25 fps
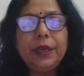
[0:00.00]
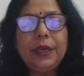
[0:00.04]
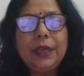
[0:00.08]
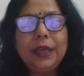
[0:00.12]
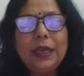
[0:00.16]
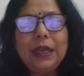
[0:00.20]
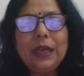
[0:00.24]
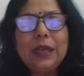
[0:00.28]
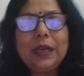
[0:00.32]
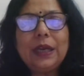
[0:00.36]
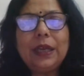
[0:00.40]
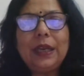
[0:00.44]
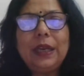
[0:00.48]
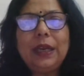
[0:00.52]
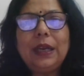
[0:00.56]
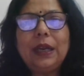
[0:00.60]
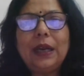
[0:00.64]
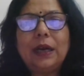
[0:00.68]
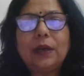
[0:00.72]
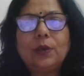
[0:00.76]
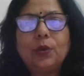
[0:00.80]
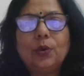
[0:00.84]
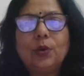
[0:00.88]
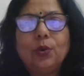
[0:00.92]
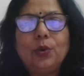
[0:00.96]
Nilgiri
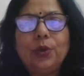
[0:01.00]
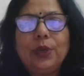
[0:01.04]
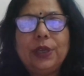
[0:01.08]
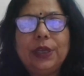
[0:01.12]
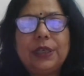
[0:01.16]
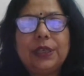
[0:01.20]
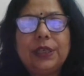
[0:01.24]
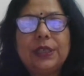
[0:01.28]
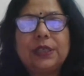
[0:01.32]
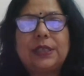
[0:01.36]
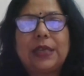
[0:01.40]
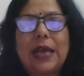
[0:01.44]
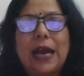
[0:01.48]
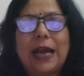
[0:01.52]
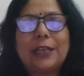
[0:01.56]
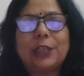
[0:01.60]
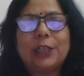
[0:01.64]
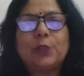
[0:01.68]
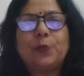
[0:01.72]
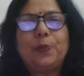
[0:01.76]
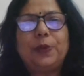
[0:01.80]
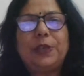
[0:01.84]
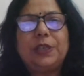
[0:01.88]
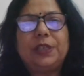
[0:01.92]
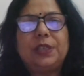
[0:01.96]
langur is
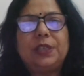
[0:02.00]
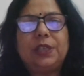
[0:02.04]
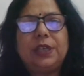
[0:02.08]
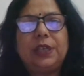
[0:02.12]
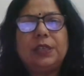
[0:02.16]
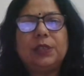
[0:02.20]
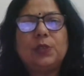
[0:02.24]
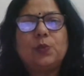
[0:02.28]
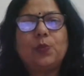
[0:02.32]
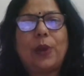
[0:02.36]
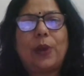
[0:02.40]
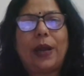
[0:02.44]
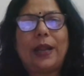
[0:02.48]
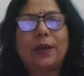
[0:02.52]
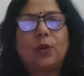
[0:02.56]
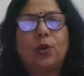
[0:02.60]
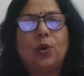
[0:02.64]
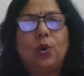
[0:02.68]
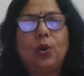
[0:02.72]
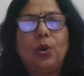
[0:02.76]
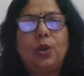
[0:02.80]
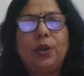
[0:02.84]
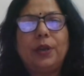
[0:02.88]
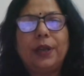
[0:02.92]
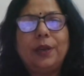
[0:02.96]
dash species while
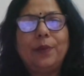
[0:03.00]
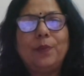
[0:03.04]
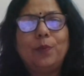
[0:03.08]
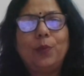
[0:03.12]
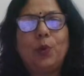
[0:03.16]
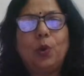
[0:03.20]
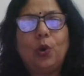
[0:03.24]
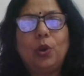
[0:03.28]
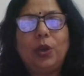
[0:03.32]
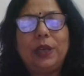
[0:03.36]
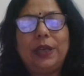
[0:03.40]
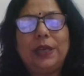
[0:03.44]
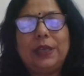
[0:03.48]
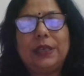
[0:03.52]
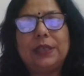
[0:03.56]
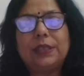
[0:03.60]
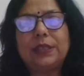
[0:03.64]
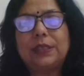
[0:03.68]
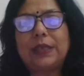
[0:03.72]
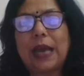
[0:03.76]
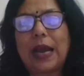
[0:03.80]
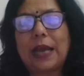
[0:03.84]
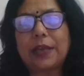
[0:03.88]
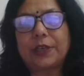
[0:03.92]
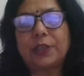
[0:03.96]
golden mole is
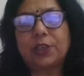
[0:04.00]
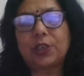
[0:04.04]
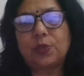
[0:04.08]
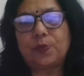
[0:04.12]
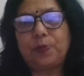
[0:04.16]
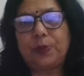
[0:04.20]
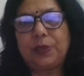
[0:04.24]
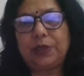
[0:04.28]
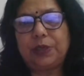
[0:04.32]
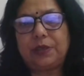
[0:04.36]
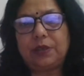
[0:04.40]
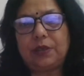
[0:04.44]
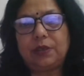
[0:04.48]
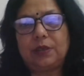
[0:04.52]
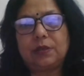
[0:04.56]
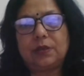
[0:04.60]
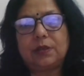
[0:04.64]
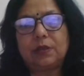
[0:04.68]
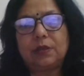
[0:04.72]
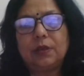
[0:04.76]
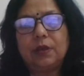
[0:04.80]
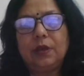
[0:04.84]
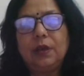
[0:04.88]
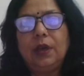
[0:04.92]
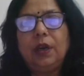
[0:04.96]
dash
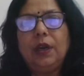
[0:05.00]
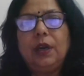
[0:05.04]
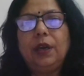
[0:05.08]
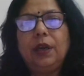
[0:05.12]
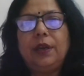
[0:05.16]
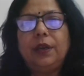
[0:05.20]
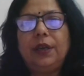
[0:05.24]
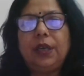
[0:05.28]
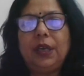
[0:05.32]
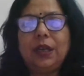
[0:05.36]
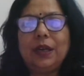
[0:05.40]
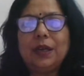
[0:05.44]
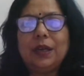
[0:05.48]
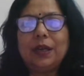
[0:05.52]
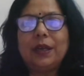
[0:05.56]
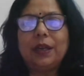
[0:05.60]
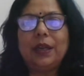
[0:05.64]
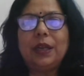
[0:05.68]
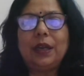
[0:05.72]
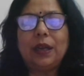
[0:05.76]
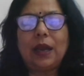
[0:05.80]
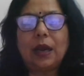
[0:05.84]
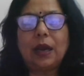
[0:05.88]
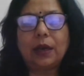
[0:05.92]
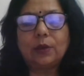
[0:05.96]
species.
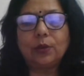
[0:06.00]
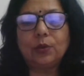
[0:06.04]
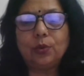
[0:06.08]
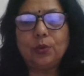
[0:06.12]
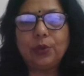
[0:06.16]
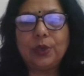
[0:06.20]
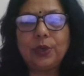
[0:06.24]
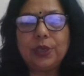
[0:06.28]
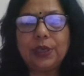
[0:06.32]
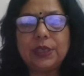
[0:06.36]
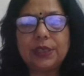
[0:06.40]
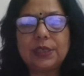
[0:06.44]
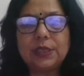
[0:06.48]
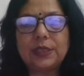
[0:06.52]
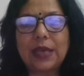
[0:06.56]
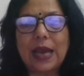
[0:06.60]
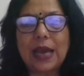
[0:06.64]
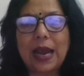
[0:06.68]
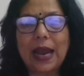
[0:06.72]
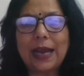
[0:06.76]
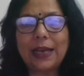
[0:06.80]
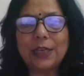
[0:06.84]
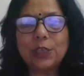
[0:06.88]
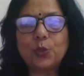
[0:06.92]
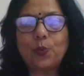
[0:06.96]
Nilgiri langur is
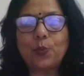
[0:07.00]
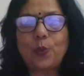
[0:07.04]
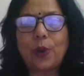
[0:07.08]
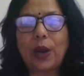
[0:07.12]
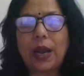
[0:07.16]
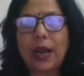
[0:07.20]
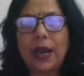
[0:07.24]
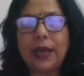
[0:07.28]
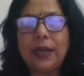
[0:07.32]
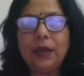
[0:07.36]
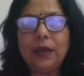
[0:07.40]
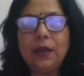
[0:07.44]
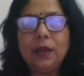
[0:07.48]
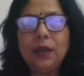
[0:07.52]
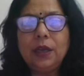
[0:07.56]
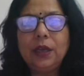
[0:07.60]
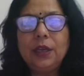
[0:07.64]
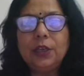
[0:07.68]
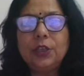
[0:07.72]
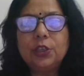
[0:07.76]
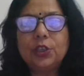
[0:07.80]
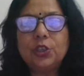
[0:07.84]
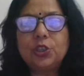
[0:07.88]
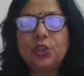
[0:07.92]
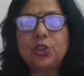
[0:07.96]
dash while
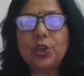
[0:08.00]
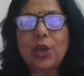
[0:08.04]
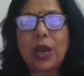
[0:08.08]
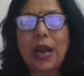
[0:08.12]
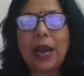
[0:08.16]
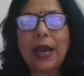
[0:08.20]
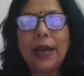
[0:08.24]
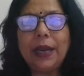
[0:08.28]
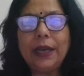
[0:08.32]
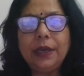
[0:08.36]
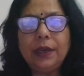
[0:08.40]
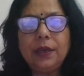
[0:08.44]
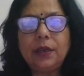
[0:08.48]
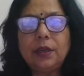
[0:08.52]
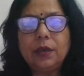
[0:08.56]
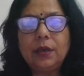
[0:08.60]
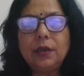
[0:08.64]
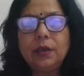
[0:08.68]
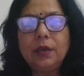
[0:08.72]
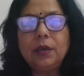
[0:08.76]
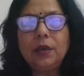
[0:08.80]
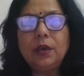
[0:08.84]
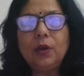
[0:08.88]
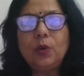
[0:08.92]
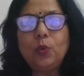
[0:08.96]
giant
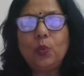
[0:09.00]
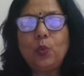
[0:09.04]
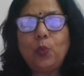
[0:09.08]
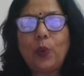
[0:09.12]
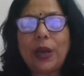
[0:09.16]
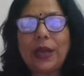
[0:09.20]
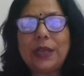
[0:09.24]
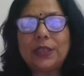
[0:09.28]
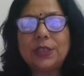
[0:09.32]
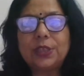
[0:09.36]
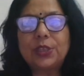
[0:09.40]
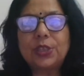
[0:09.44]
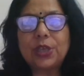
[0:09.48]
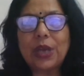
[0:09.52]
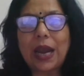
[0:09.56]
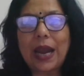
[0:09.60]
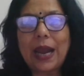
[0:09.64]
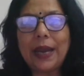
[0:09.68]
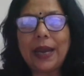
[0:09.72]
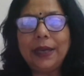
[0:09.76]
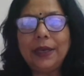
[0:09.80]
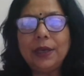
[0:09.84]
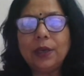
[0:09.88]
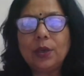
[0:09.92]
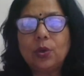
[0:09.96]
while
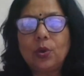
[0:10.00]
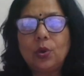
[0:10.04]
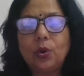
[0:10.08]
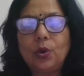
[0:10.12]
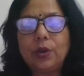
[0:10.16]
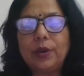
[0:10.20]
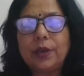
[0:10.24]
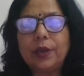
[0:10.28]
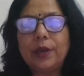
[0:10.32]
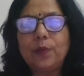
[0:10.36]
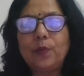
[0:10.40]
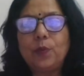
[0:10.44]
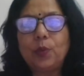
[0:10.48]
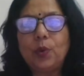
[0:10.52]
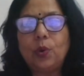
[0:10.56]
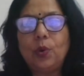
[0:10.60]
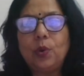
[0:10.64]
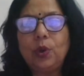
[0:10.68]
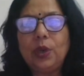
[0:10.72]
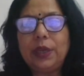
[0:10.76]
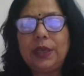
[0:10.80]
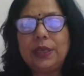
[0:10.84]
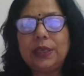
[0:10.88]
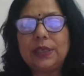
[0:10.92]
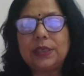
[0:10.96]
giant golden
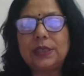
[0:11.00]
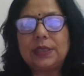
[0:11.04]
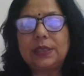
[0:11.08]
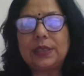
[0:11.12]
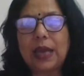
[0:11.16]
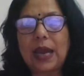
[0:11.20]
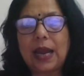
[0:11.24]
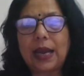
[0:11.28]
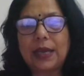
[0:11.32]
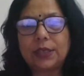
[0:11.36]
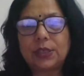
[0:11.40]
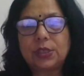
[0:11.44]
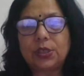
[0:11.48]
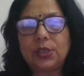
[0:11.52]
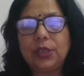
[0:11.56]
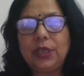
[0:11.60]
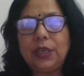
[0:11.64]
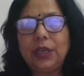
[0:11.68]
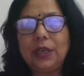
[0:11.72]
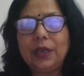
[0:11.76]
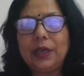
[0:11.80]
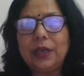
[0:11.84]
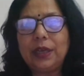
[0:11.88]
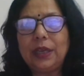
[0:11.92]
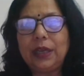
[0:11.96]
mole is dash.
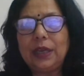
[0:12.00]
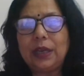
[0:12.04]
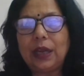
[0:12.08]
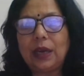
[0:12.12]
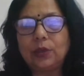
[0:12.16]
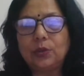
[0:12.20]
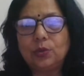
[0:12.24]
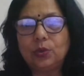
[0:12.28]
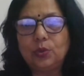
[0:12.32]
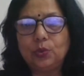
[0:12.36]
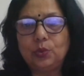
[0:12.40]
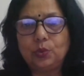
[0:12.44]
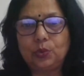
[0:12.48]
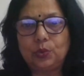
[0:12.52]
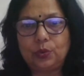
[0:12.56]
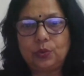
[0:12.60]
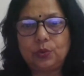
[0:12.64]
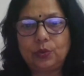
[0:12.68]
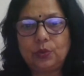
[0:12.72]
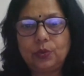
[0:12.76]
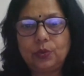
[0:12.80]
Nilgiri langur.